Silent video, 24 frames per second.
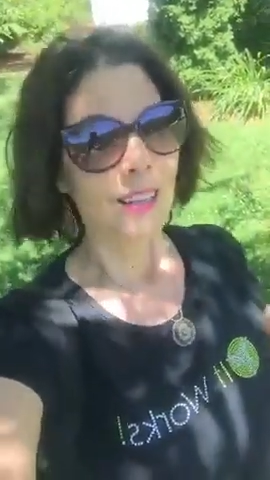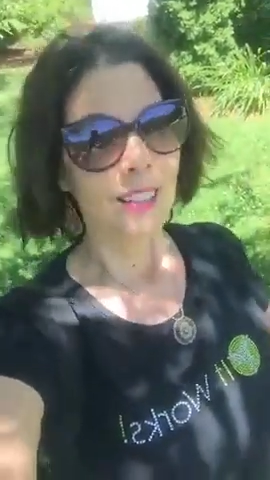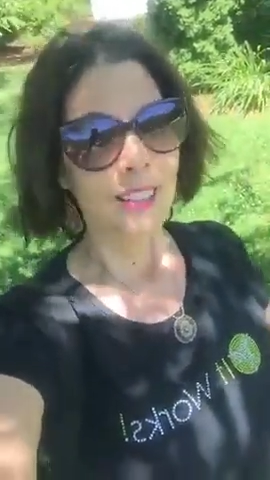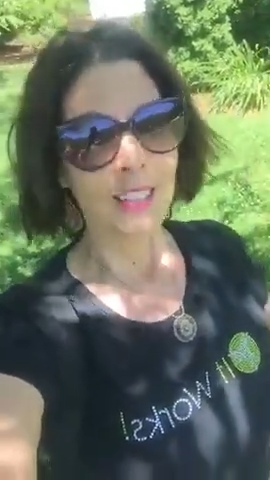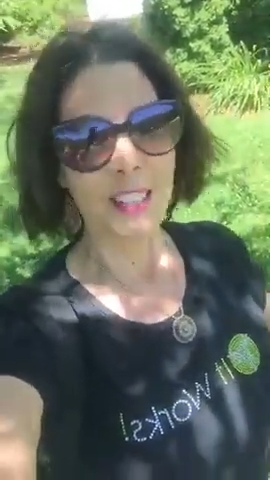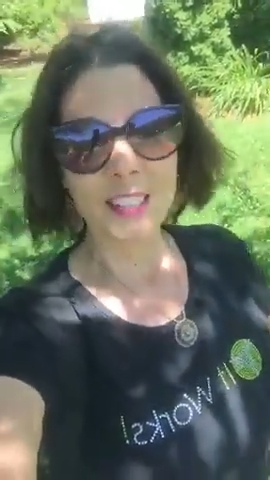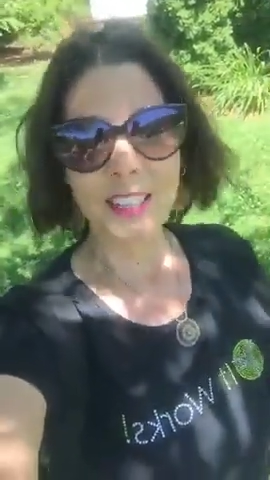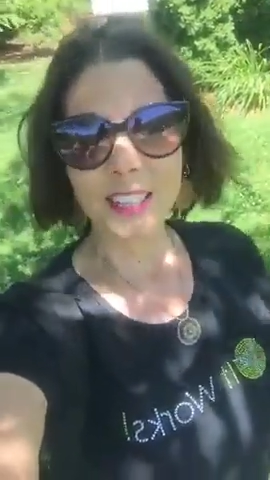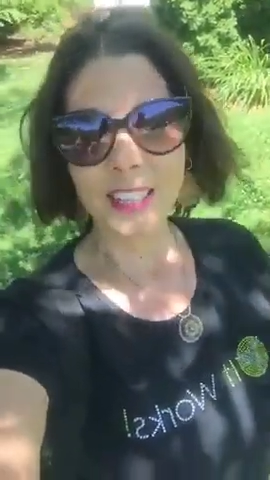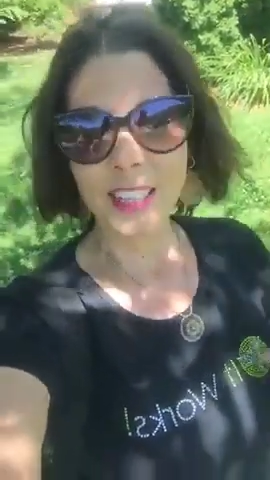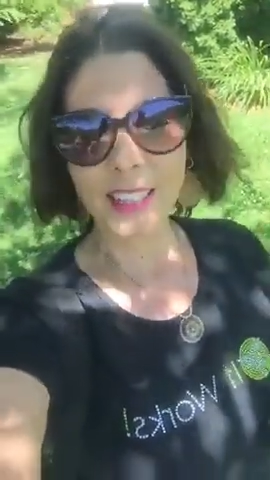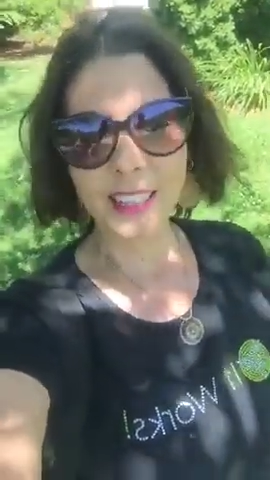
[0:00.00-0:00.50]

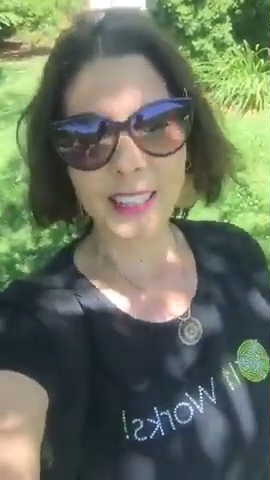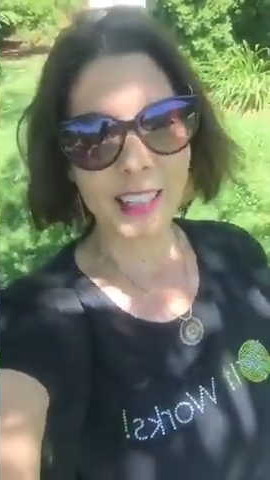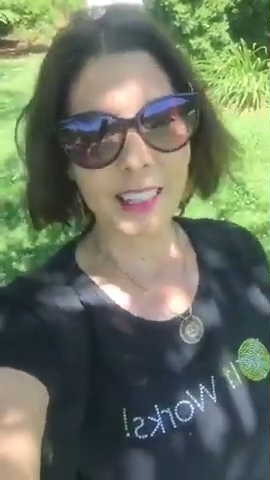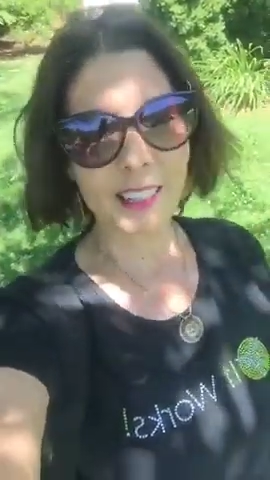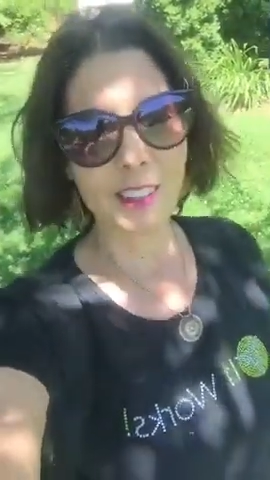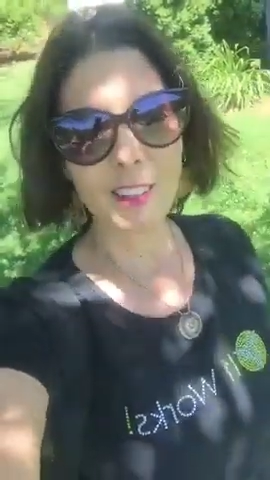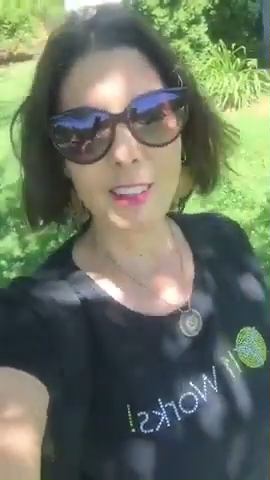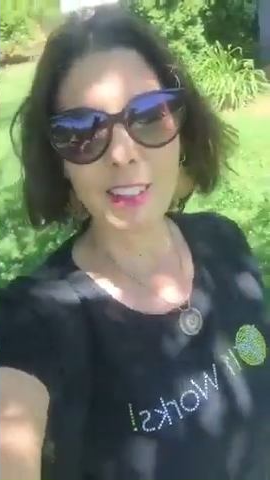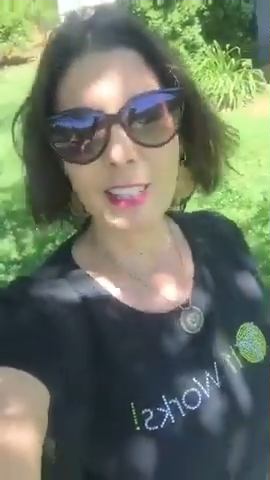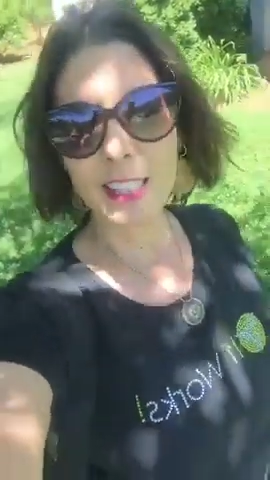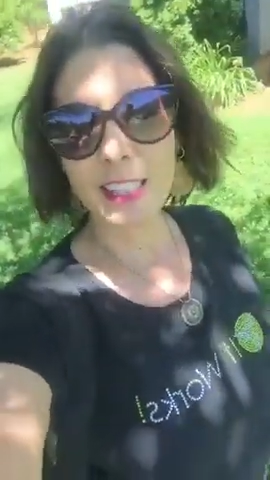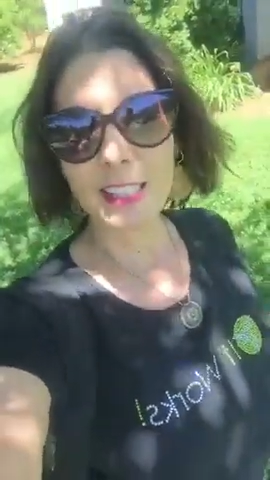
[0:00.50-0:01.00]
just get that
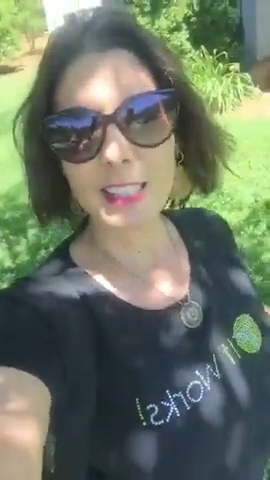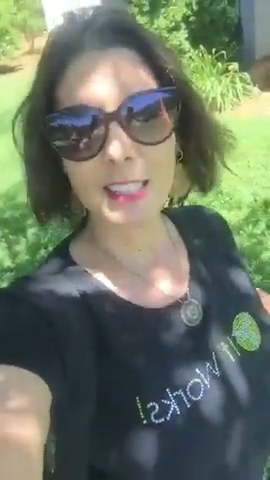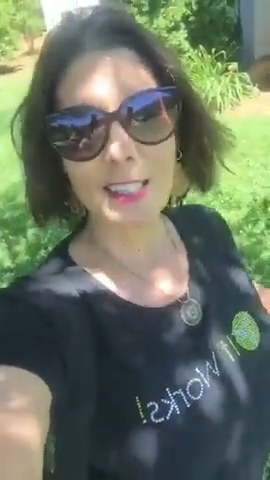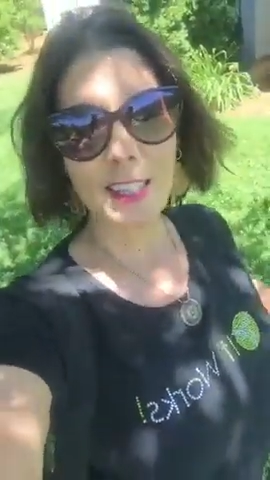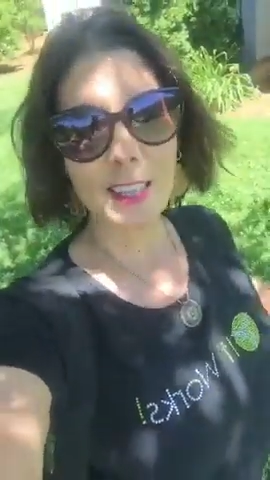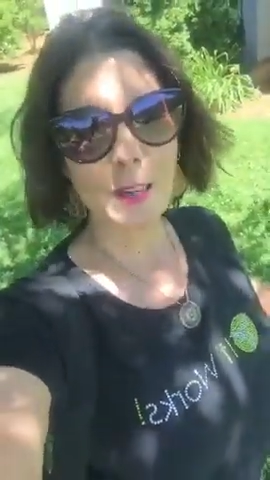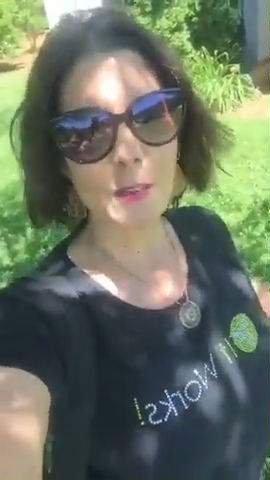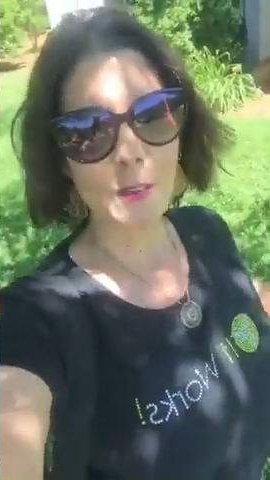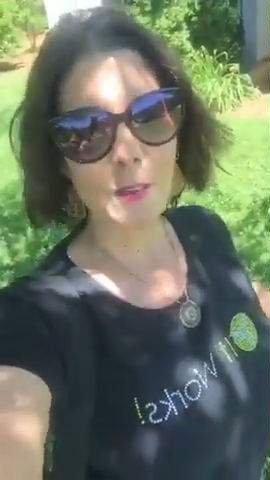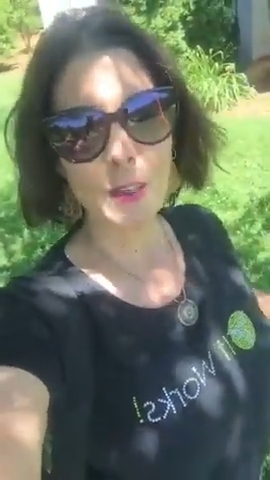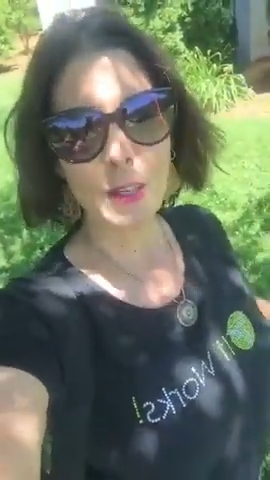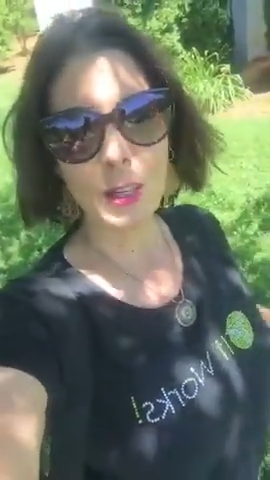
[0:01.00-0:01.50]
clean
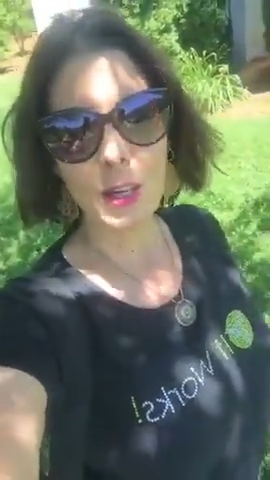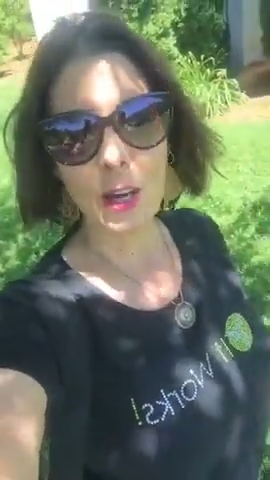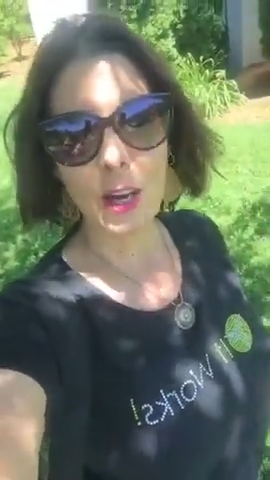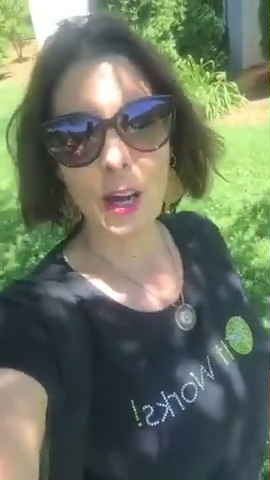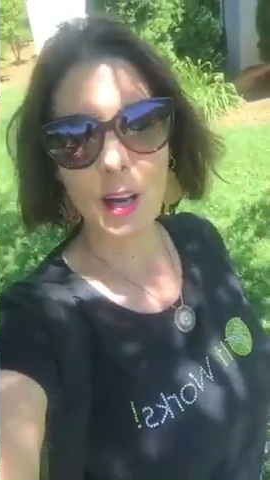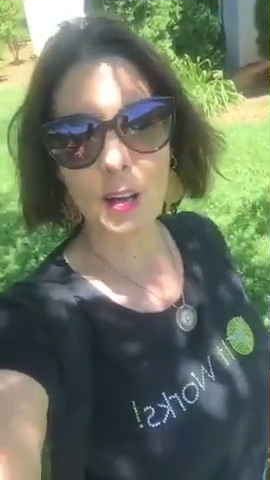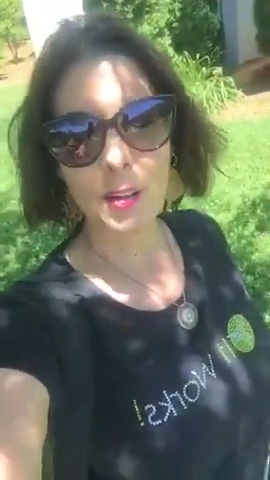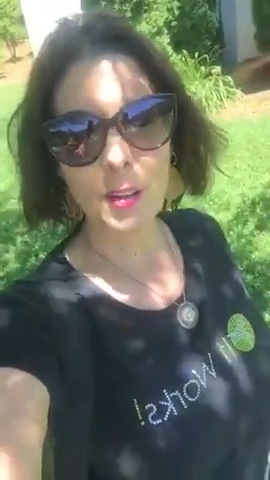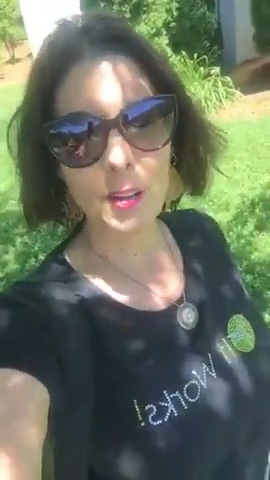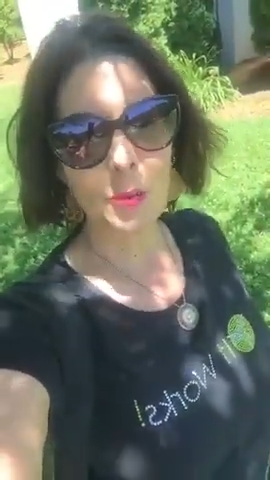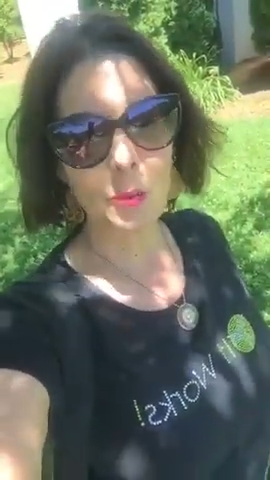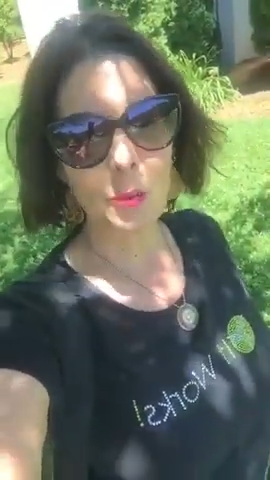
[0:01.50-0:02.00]
slate for your
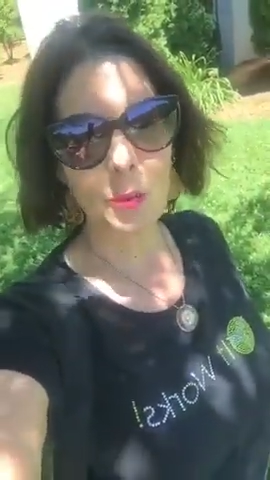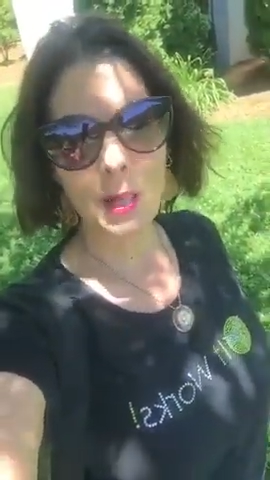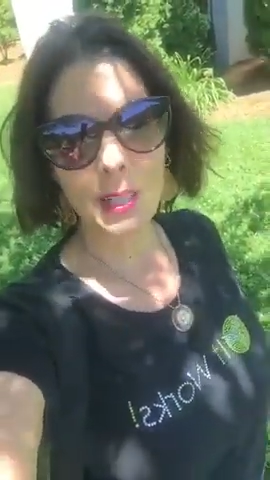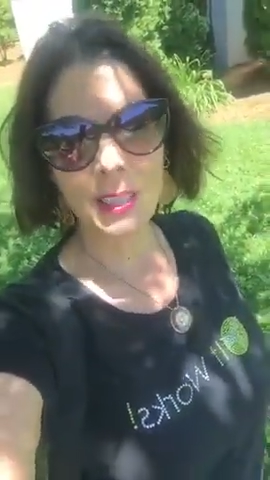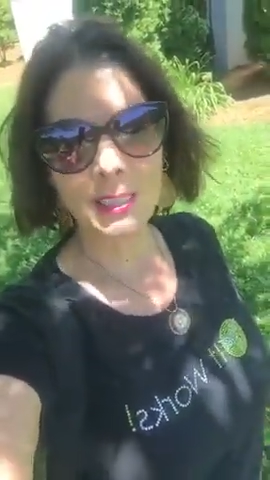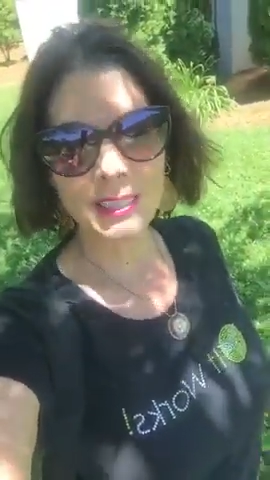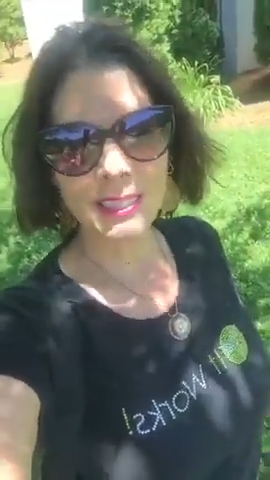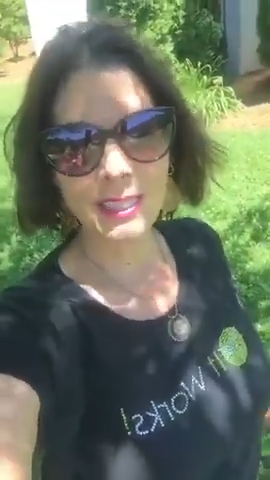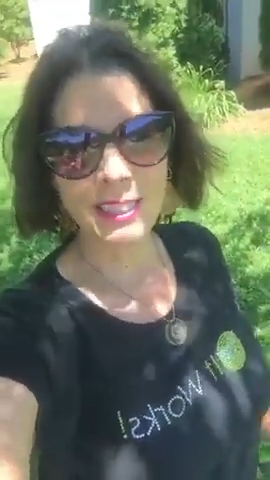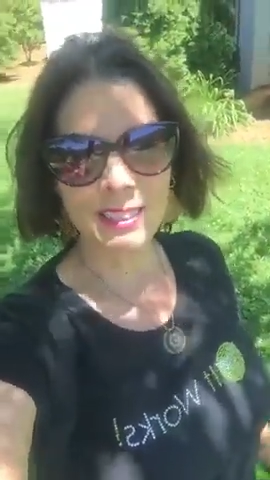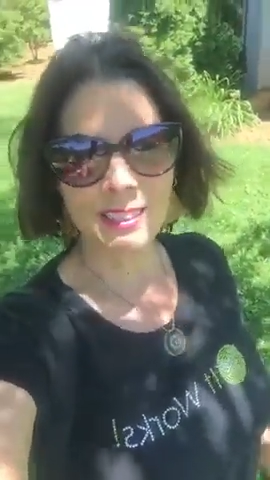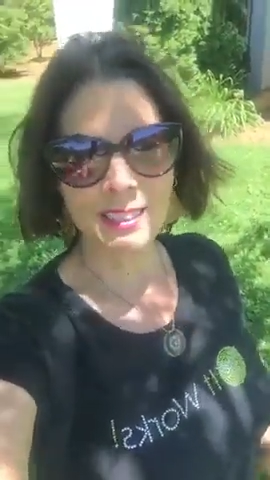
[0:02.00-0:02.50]
health and
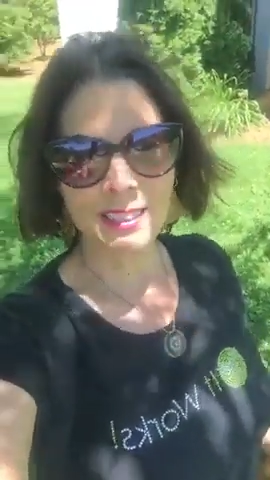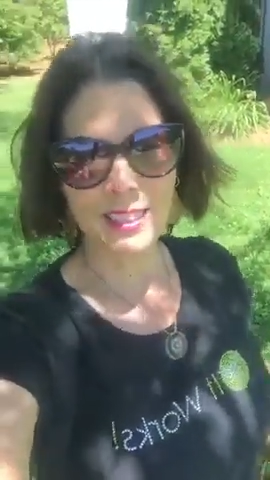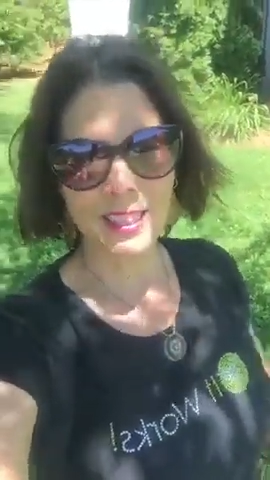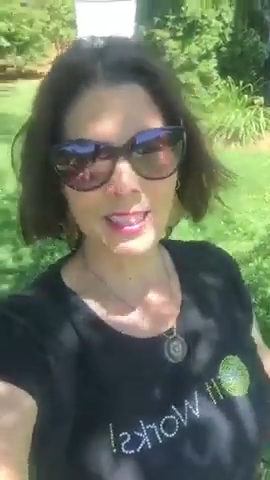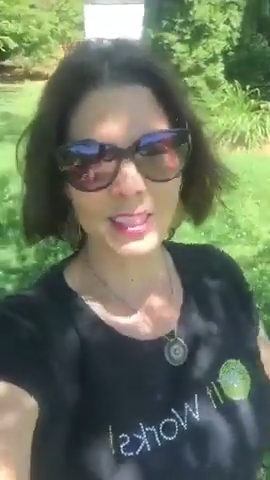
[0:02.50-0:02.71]
wellness.